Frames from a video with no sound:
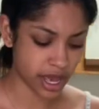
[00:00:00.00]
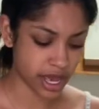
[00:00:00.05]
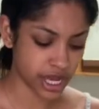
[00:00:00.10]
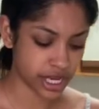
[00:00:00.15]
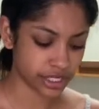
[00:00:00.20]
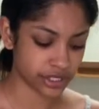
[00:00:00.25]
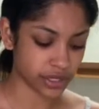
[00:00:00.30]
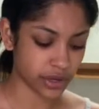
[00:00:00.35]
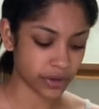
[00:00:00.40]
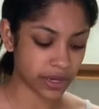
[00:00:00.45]

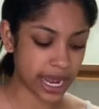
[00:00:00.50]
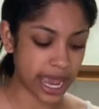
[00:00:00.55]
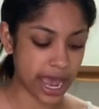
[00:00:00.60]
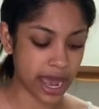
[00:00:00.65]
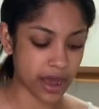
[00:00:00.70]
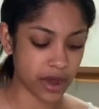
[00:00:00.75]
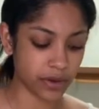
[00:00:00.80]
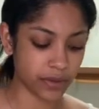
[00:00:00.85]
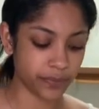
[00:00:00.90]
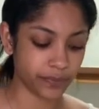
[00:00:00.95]
So
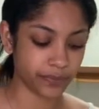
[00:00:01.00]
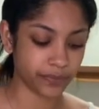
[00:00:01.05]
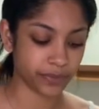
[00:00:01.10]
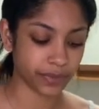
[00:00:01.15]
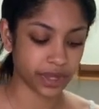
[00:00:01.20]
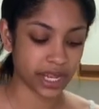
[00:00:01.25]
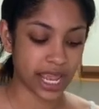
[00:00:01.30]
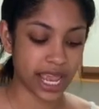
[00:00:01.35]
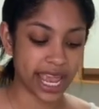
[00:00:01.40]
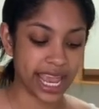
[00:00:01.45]
now
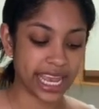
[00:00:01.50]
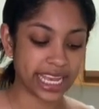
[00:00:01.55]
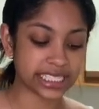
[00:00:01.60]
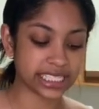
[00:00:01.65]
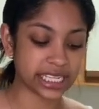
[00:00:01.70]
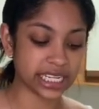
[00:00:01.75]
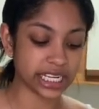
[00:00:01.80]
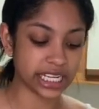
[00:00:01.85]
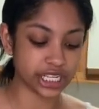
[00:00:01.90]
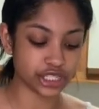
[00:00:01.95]
it's
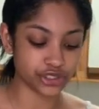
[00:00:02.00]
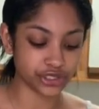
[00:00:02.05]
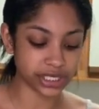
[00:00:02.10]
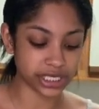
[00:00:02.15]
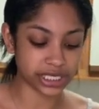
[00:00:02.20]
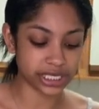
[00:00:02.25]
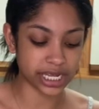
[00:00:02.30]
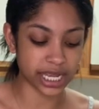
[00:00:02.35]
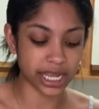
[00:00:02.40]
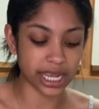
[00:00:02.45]
an
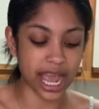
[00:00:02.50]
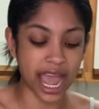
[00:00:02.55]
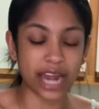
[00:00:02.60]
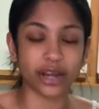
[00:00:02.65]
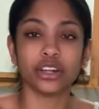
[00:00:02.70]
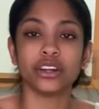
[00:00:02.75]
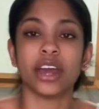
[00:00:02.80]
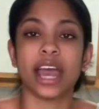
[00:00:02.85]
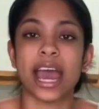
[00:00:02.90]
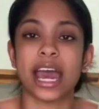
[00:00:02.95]
interesting, I
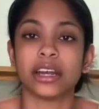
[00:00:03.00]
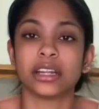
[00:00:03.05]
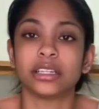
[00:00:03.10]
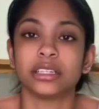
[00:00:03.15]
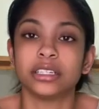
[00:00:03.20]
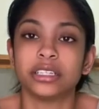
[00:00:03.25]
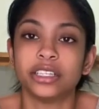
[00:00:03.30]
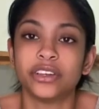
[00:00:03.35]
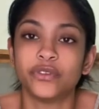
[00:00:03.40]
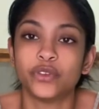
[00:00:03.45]
don't know how
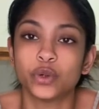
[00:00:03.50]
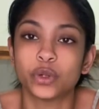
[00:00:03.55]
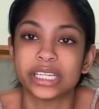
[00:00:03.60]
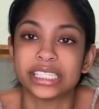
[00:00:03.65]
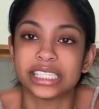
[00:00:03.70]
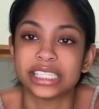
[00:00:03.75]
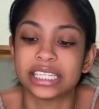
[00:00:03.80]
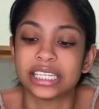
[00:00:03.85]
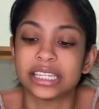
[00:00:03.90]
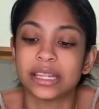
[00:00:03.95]
to, if you could
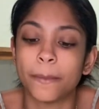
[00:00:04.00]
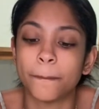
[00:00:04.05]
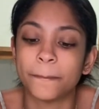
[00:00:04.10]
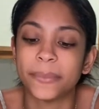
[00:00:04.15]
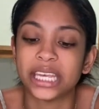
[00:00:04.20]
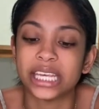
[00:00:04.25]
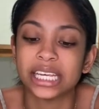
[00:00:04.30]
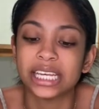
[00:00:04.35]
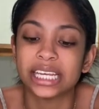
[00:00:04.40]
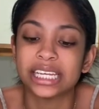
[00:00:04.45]
see the
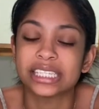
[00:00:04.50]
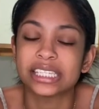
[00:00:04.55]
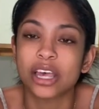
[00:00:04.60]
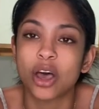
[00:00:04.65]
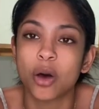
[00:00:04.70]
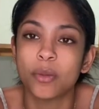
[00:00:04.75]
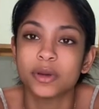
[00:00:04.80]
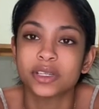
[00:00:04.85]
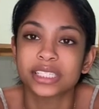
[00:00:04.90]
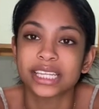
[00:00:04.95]
meat, it's
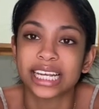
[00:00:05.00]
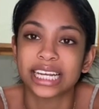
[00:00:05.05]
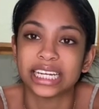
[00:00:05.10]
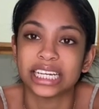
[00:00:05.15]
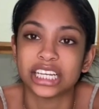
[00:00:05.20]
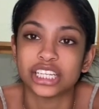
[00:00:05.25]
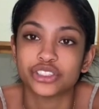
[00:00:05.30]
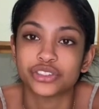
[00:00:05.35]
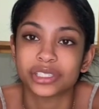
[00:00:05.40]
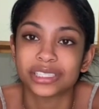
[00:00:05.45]
almost like an
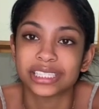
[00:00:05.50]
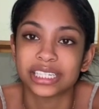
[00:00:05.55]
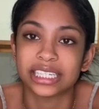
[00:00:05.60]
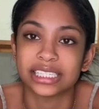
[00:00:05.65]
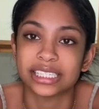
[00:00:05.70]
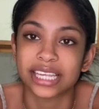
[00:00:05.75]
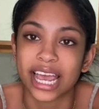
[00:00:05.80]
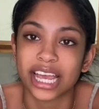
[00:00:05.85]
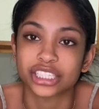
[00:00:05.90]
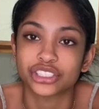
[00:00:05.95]
interesting
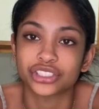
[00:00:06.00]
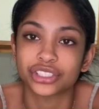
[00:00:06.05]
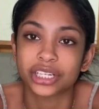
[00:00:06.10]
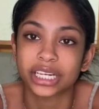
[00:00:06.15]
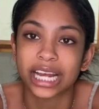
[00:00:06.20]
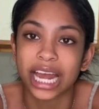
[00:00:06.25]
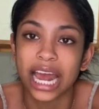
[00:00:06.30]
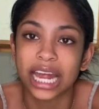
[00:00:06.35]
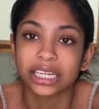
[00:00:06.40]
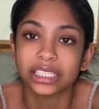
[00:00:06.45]
texture. It
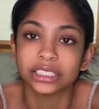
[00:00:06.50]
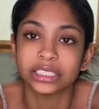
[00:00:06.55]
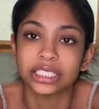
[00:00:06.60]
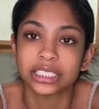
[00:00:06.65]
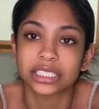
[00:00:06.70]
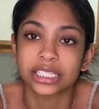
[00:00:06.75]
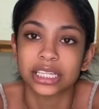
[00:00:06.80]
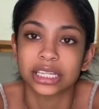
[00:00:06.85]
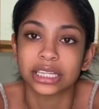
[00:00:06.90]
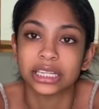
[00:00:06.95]
kind of
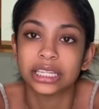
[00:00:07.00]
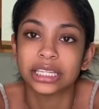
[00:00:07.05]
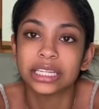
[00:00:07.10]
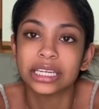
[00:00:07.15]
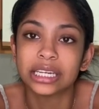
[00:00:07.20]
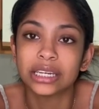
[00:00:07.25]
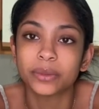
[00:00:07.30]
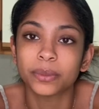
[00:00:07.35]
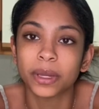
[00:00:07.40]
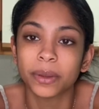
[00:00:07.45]
looks a
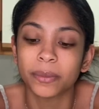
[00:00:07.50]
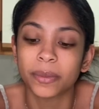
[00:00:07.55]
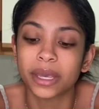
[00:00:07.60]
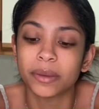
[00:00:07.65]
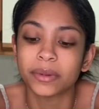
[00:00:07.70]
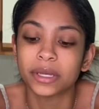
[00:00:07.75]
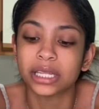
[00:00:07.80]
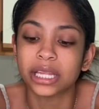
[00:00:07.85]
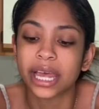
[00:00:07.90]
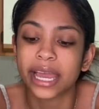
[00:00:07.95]
little bit
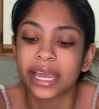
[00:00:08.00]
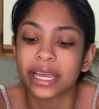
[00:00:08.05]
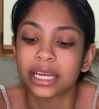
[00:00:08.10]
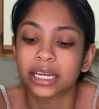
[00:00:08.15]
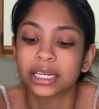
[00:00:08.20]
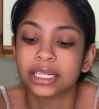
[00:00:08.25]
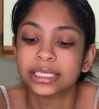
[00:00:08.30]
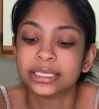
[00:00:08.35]
maybe like,